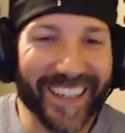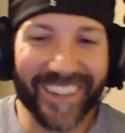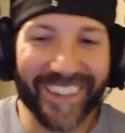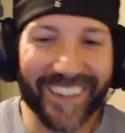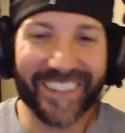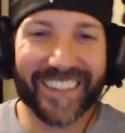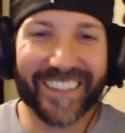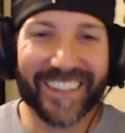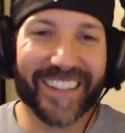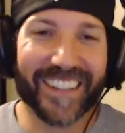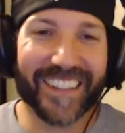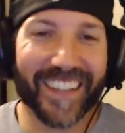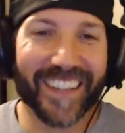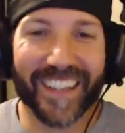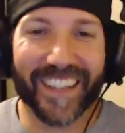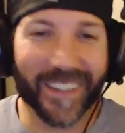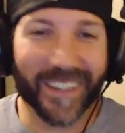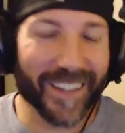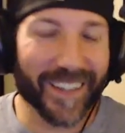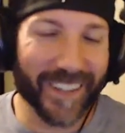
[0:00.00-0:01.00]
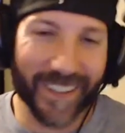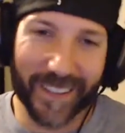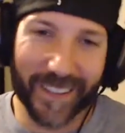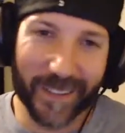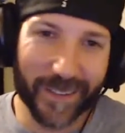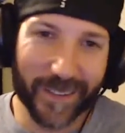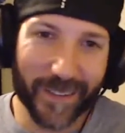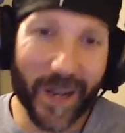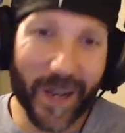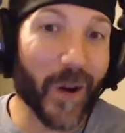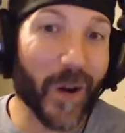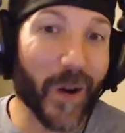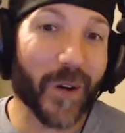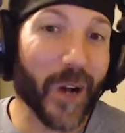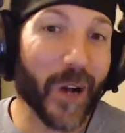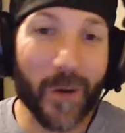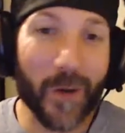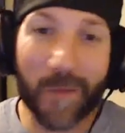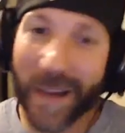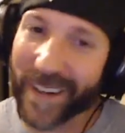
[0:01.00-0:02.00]
just like, oh,
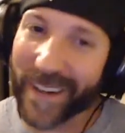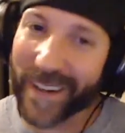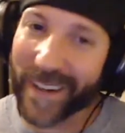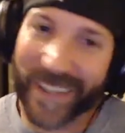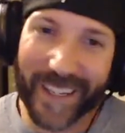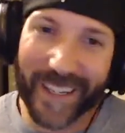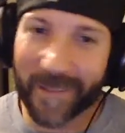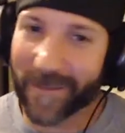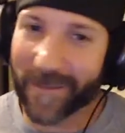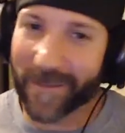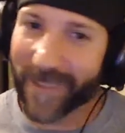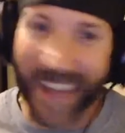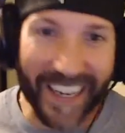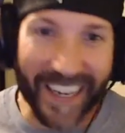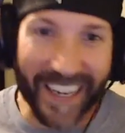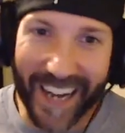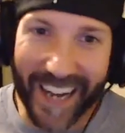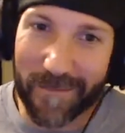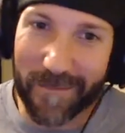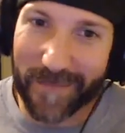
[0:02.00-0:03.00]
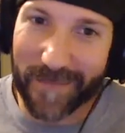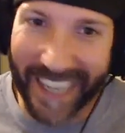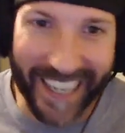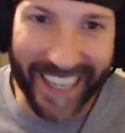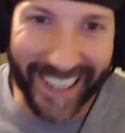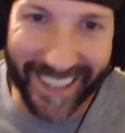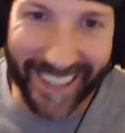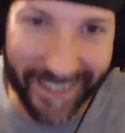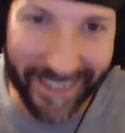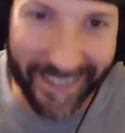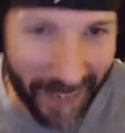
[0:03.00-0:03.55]
go Berry and Fatty Lumpkin,